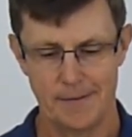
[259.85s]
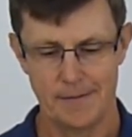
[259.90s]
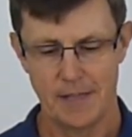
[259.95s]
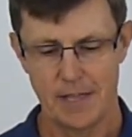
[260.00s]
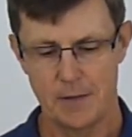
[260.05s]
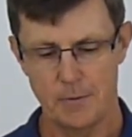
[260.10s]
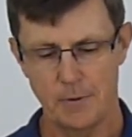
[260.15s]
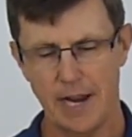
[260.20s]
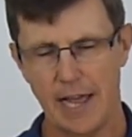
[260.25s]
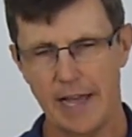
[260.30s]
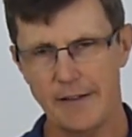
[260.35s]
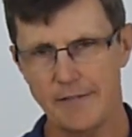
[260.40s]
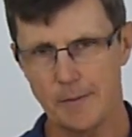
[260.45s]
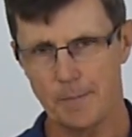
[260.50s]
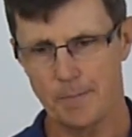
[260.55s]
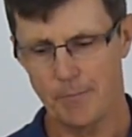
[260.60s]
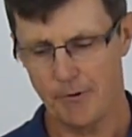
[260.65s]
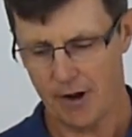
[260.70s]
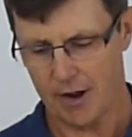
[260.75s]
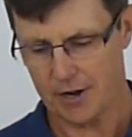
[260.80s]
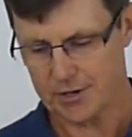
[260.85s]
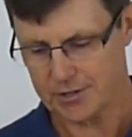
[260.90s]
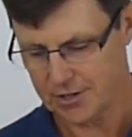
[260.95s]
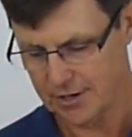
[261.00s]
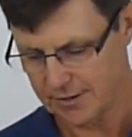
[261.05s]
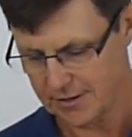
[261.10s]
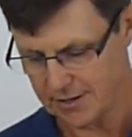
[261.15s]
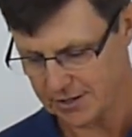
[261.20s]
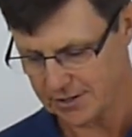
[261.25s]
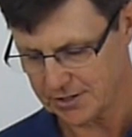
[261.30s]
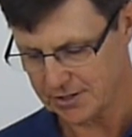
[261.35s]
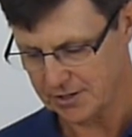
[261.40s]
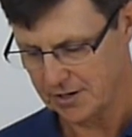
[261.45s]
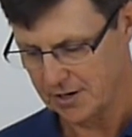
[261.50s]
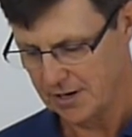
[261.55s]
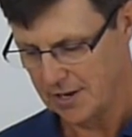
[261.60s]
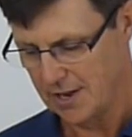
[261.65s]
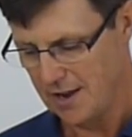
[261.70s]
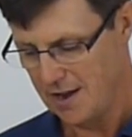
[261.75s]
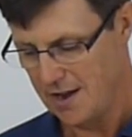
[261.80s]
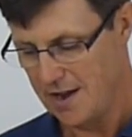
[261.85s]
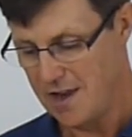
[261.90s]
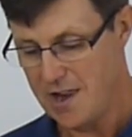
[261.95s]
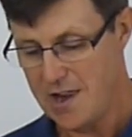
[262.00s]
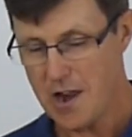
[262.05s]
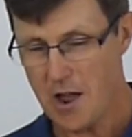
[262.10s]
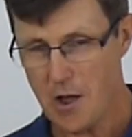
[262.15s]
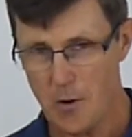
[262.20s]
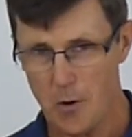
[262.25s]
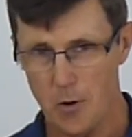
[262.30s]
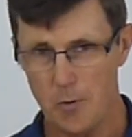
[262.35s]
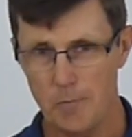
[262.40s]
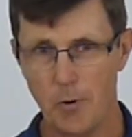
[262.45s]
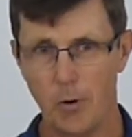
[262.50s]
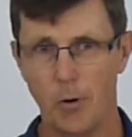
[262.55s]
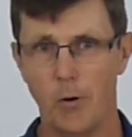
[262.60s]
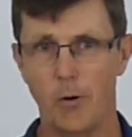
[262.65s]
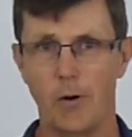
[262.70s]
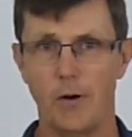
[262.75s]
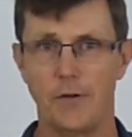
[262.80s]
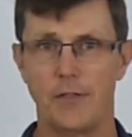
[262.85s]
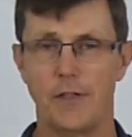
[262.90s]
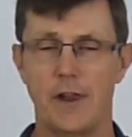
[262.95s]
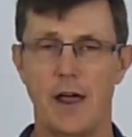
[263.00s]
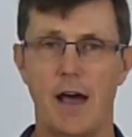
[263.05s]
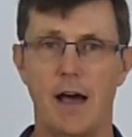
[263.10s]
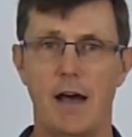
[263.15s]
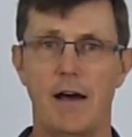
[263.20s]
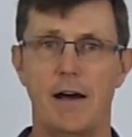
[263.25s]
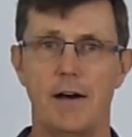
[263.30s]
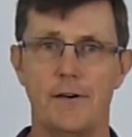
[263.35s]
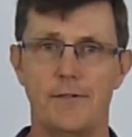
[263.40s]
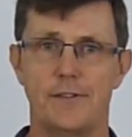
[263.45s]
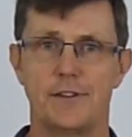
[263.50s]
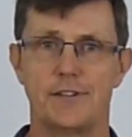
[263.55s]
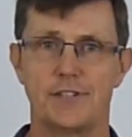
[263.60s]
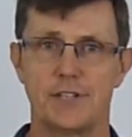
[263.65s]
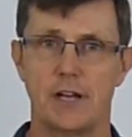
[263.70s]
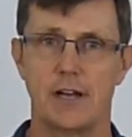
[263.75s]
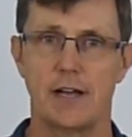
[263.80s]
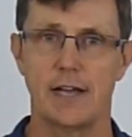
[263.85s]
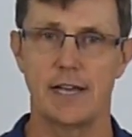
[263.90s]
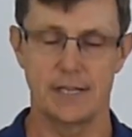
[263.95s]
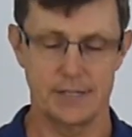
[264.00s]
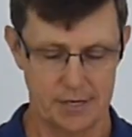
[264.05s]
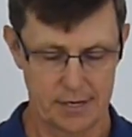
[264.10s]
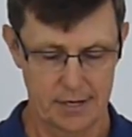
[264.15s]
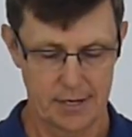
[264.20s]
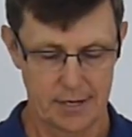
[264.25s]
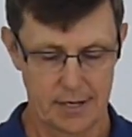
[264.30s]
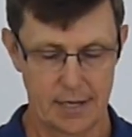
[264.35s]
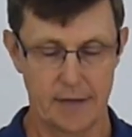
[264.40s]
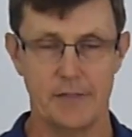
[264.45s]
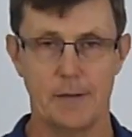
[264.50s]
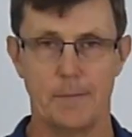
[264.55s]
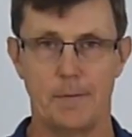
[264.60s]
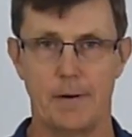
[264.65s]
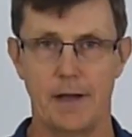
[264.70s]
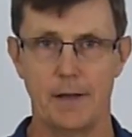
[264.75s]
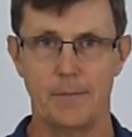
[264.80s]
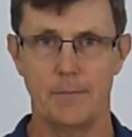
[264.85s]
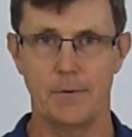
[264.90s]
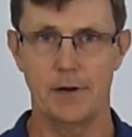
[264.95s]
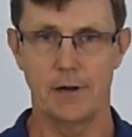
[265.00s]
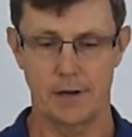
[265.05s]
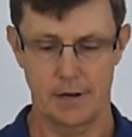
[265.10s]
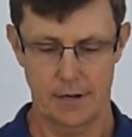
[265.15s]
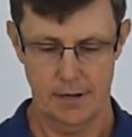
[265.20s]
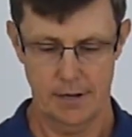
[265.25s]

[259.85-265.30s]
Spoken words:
You want to have a brush that's no more than half the size of the pipework.